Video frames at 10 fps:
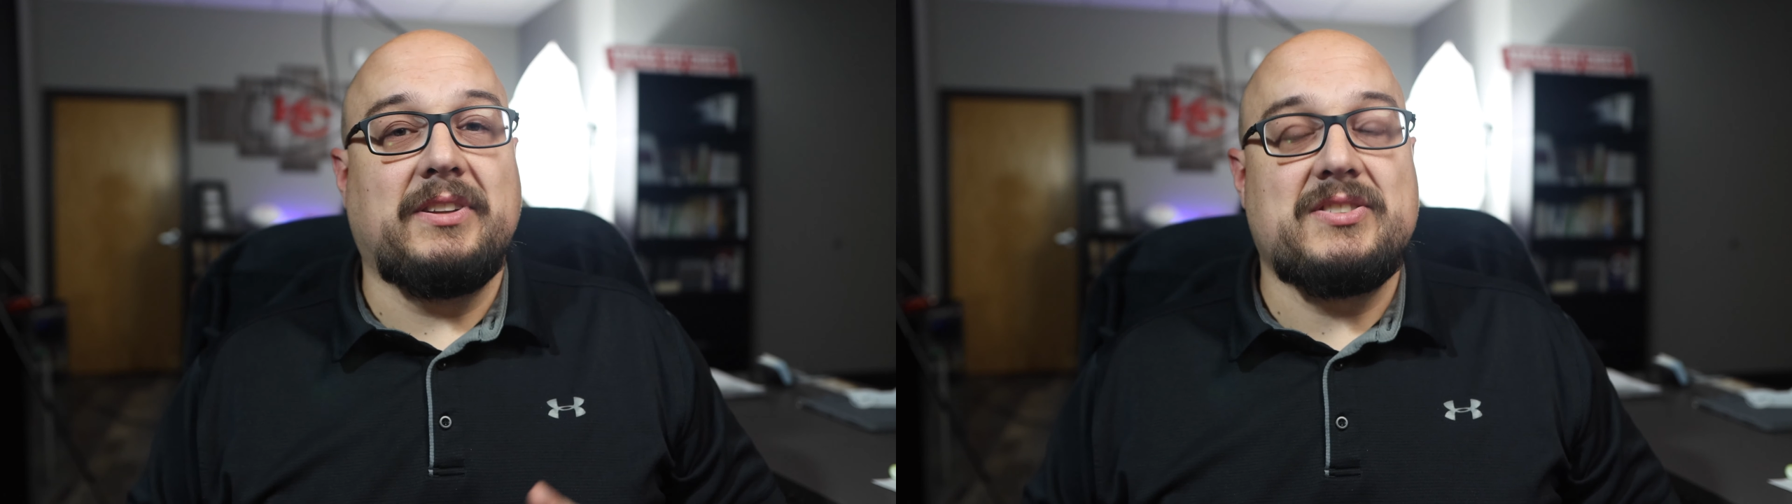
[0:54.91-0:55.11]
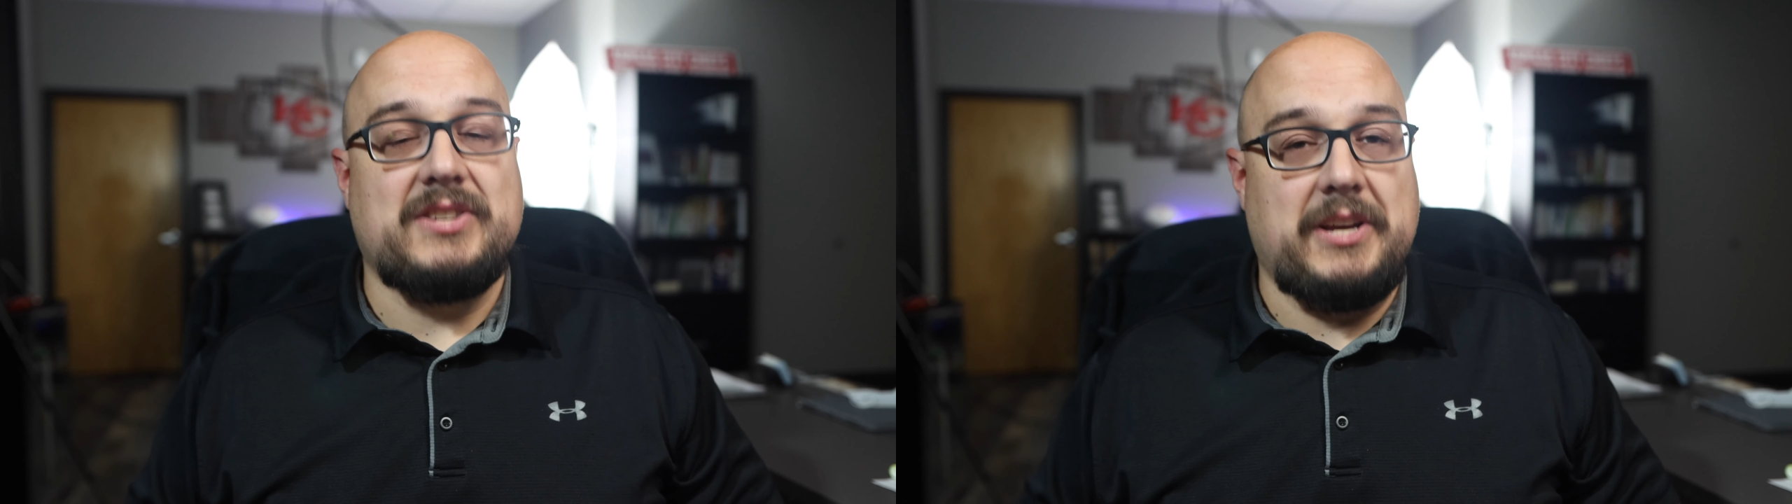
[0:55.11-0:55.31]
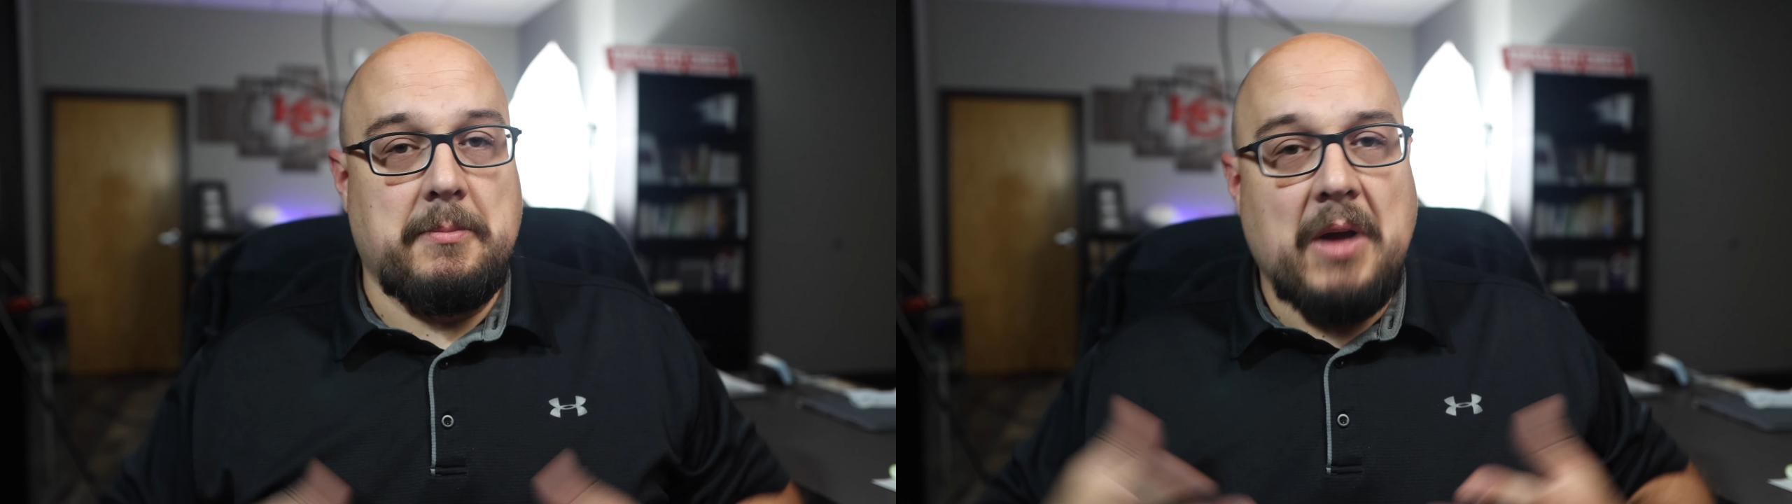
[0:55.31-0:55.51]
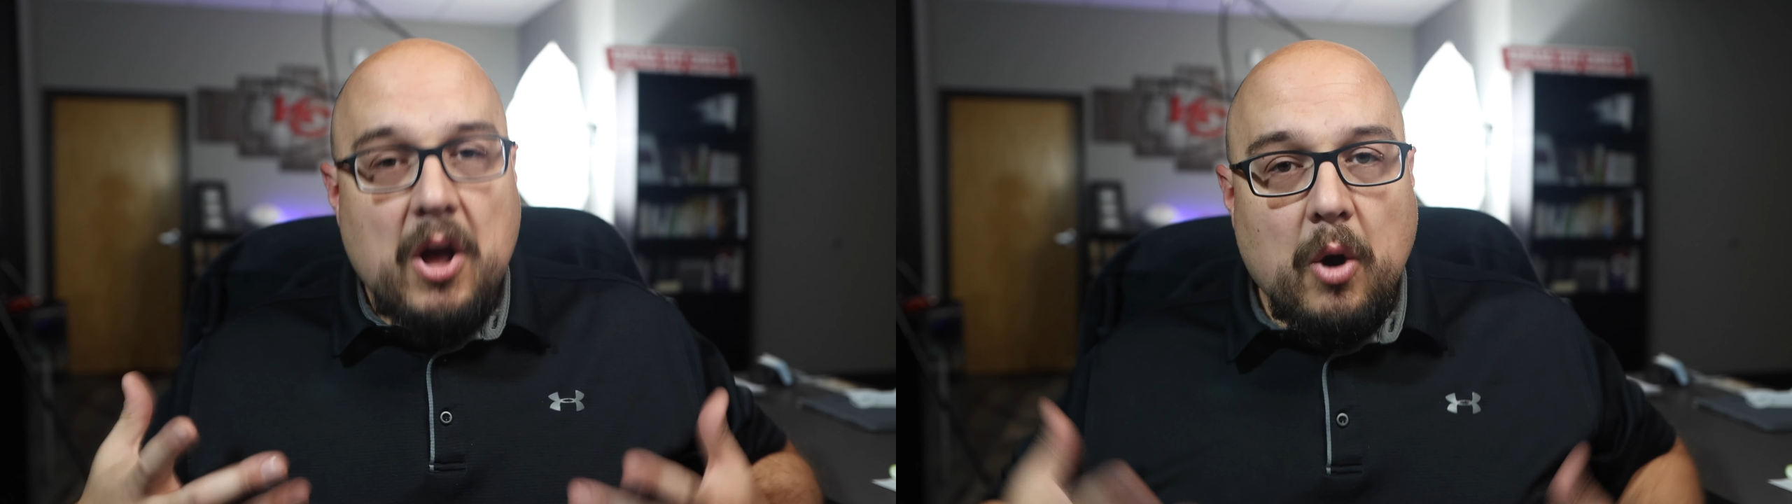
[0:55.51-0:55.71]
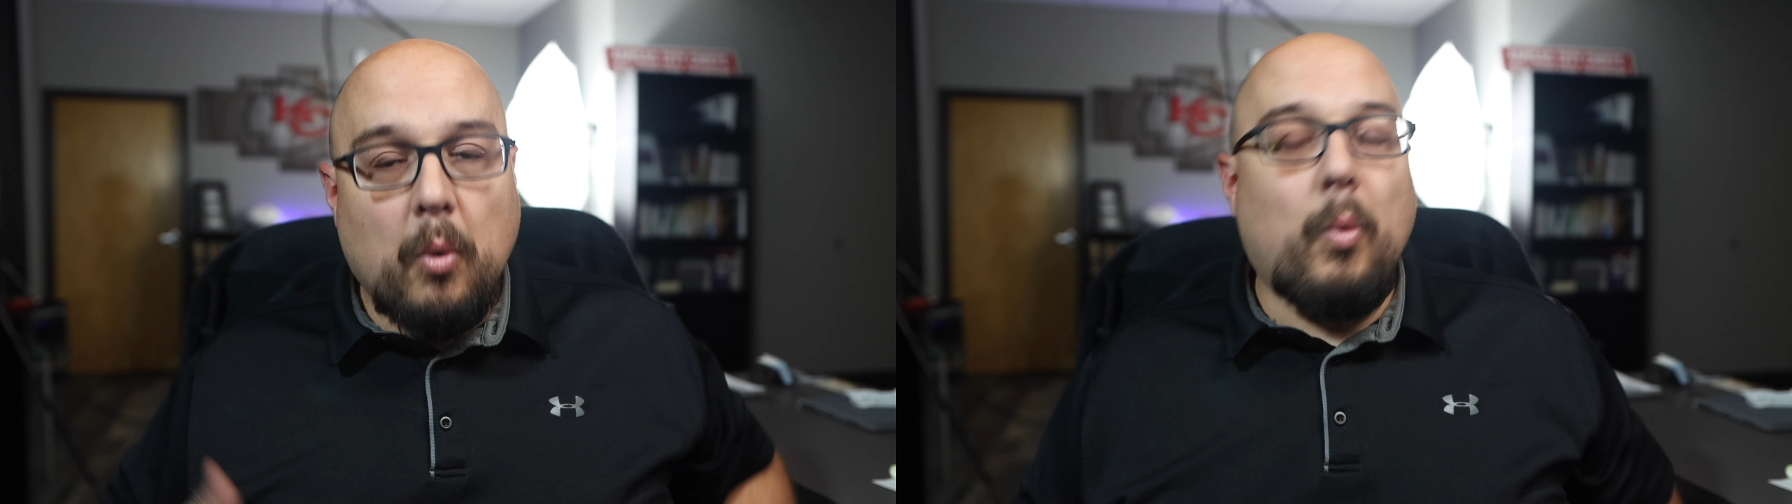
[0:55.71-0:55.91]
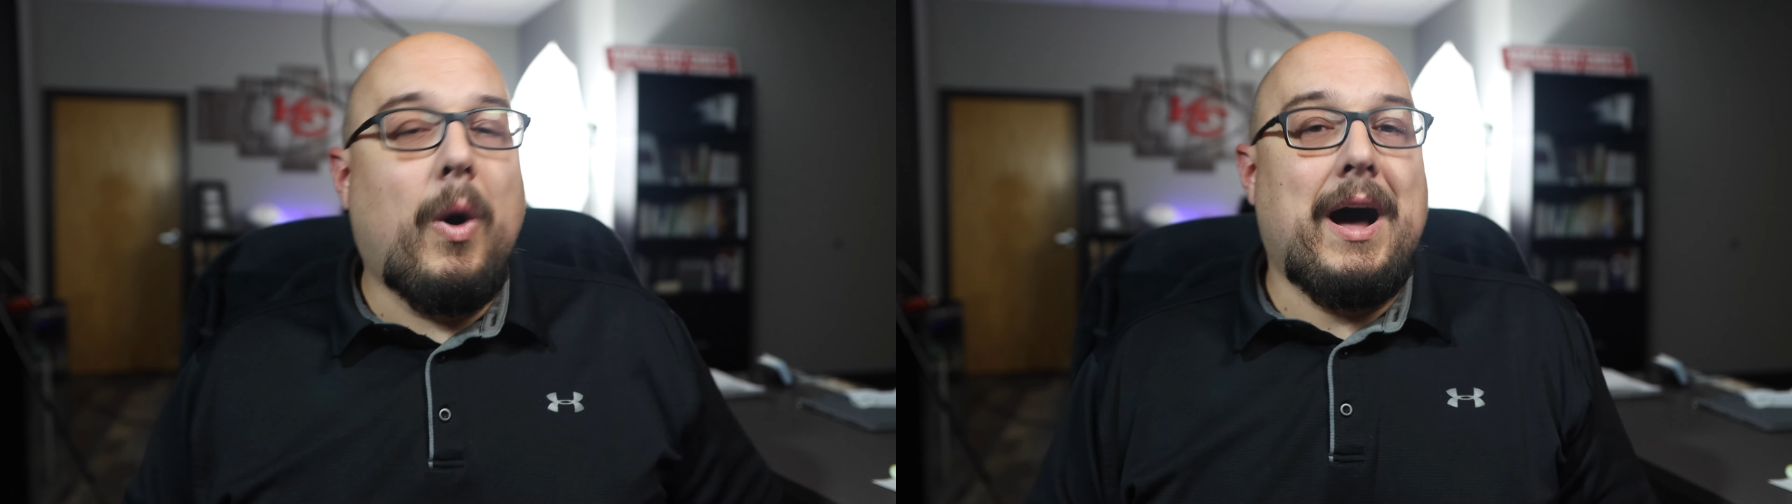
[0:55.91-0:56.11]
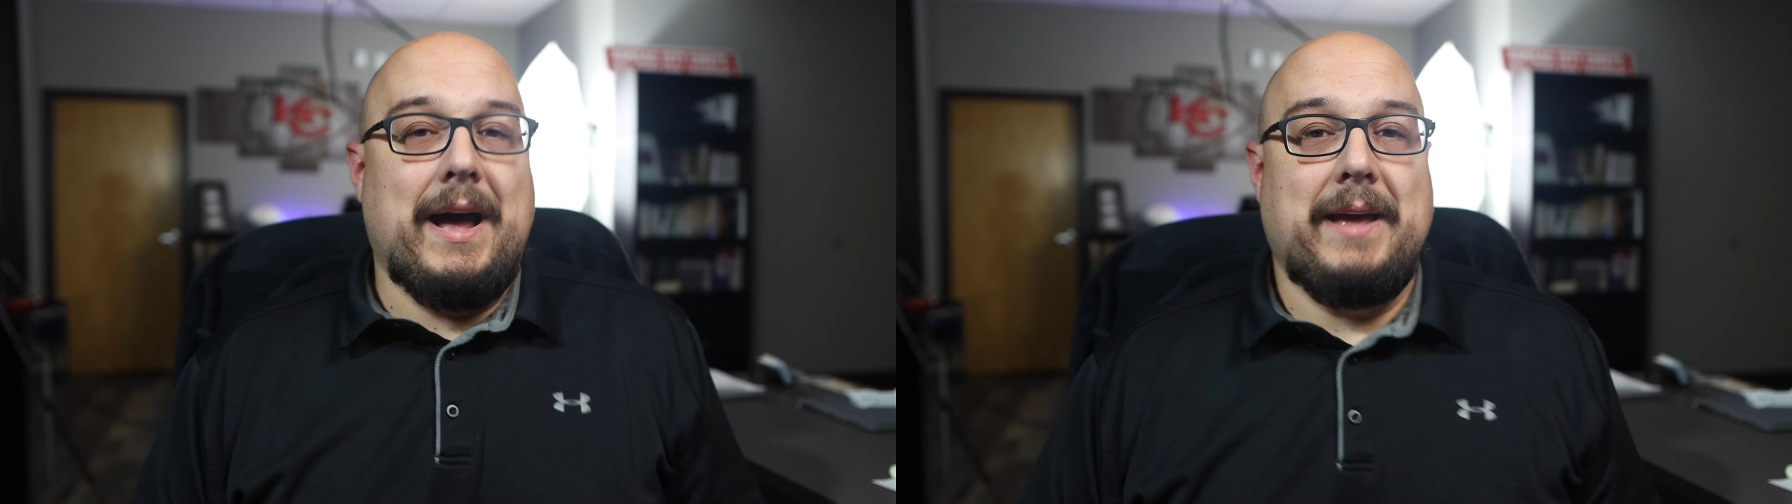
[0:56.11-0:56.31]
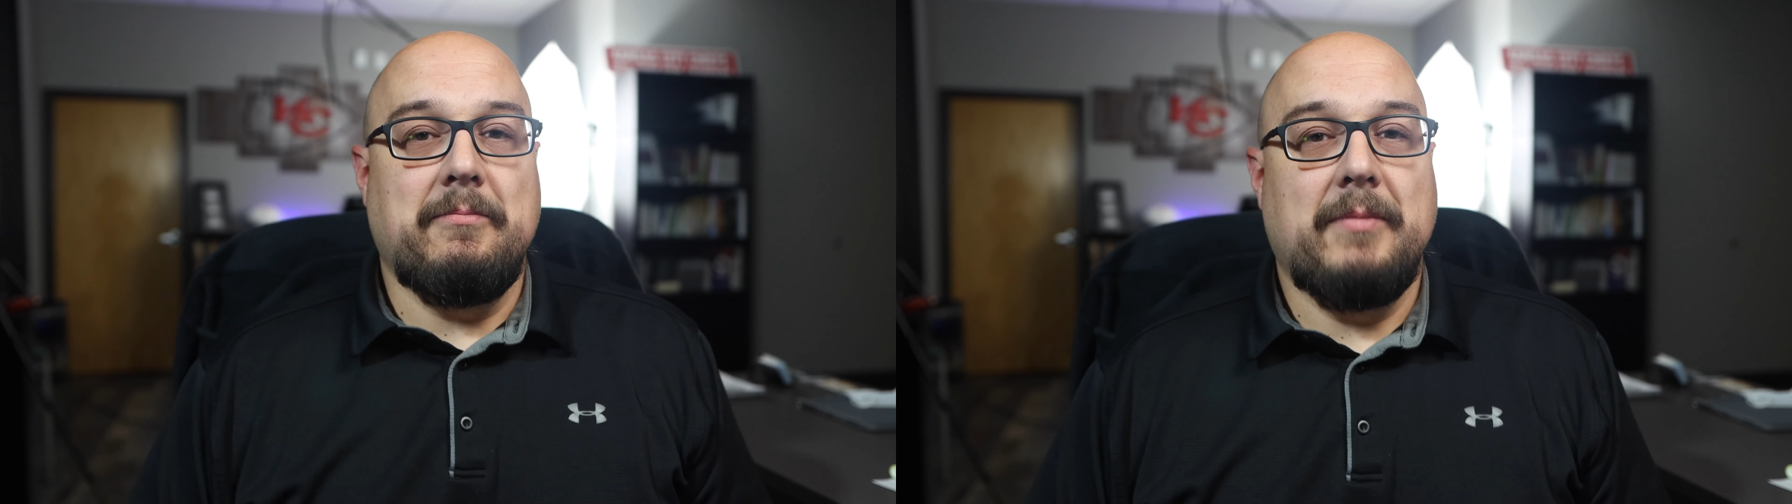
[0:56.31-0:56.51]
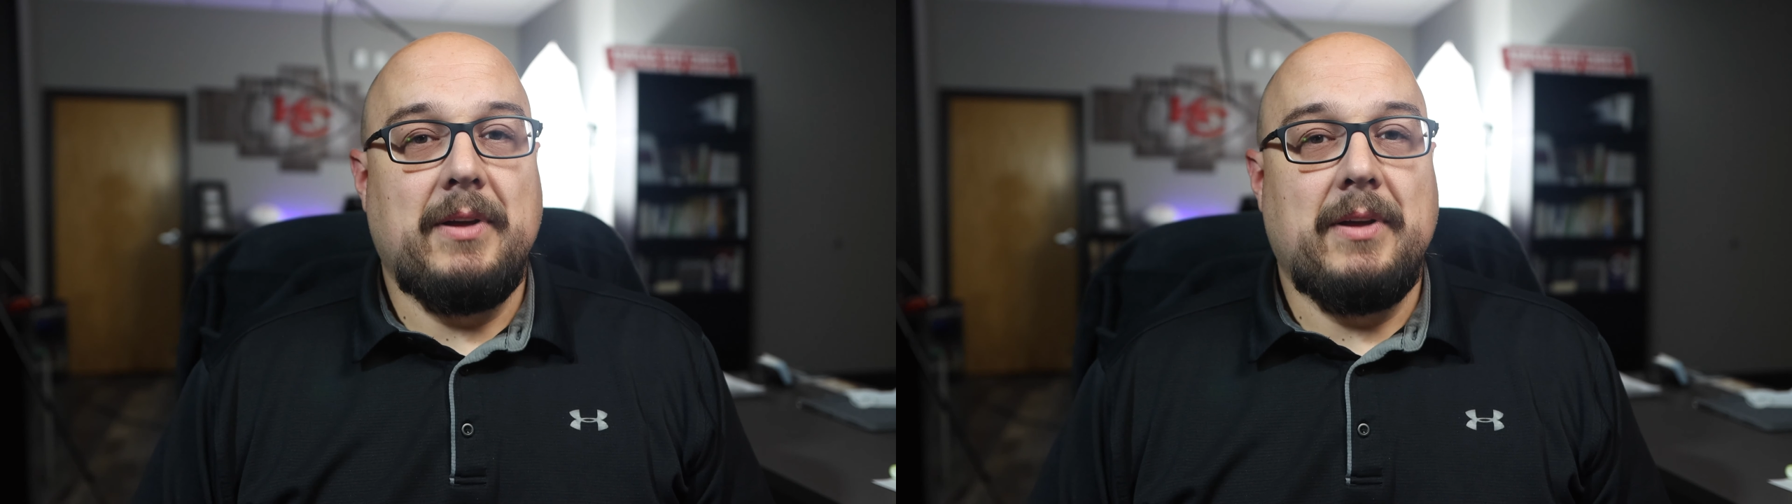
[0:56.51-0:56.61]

to see. Why?